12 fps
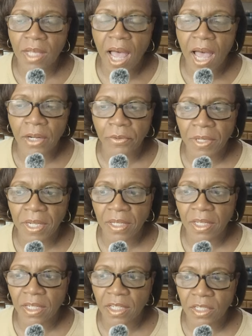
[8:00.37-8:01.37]
is
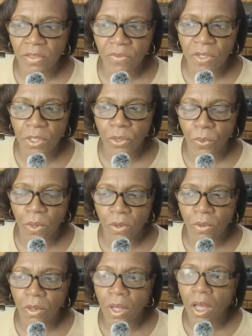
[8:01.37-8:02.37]
honoring an
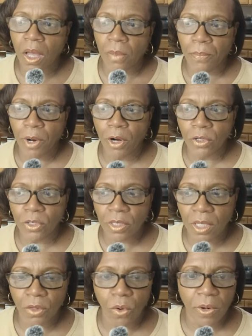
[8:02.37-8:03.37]
individual a
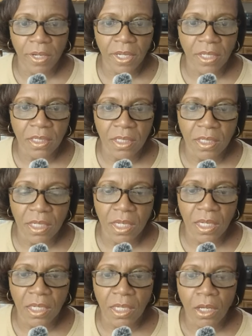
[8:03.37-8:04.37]
person or
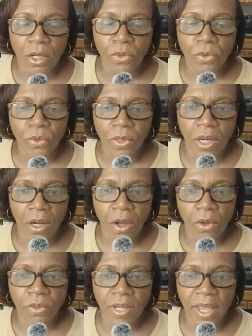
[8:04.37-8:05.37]
entity through their
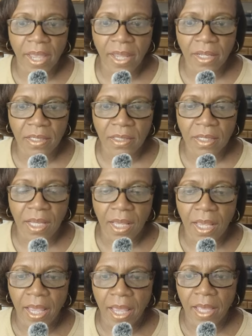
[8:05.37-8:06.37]
own acts
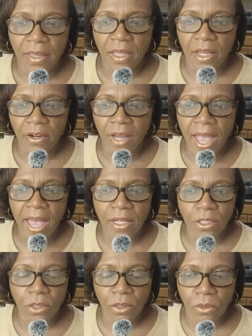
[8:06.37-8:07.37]
and their
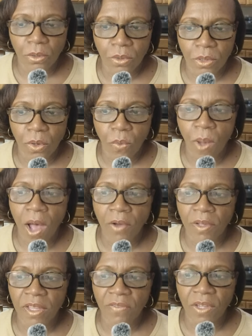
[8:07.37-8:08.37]
attitudes while
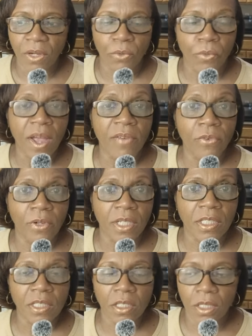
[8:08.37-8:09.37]
giving
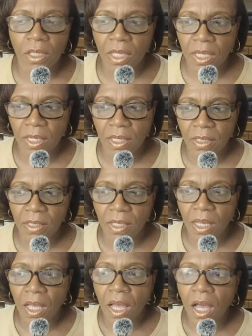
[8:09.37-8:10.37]
reverence to these
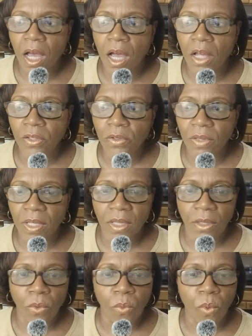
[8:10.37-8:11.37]
other
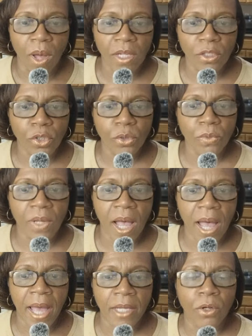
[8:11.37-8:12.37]
than the one true
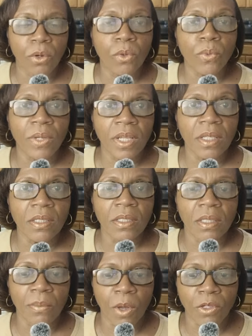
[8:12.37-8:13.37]
God who is
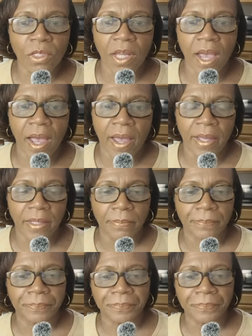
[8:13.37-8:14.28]
the Most High.